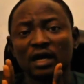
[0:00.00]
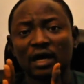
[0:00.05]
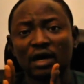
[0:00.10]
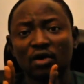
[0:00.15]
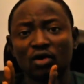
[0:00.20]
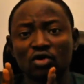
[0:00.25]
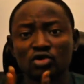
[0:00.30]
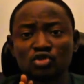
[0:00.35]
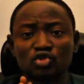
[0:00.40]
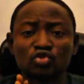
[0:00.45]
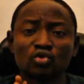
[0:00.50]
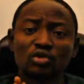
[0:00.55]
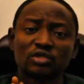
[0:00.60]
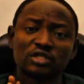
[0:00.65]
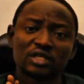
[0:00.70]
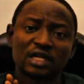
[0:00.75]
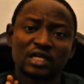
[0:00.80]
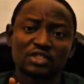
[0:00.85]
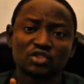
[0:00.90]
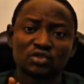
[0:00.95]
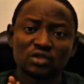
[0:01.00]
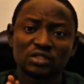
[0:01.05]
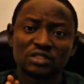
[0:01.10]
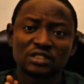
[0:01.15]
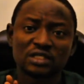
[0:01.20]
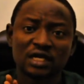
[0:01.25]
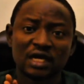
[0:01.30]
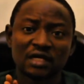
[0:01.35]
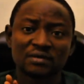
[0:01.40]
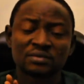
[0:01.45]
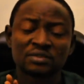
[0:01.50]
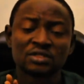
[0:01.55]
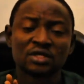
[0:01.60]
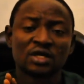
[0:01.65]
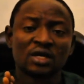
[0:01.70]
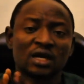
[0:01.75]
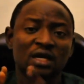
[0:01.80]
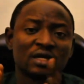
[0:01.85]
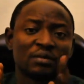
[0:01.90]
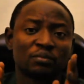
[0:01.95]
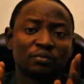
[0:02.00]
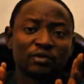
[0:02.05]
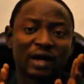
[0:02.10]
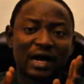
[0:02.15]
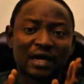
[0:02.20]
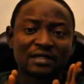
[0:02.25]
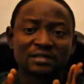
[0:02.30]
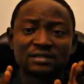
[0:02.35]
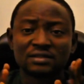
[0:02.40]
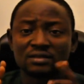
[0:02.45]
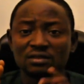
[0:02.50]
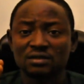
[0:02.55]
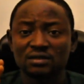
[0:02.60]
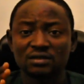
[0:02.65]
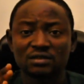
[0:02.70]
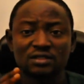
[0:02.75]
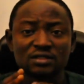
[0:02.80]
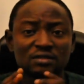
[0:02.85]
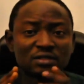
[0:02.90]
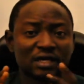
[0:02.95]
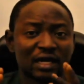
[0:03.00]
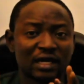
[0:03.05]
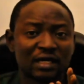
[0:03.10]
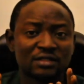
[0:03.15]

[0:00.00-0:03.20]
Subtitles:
on 220 amps. And the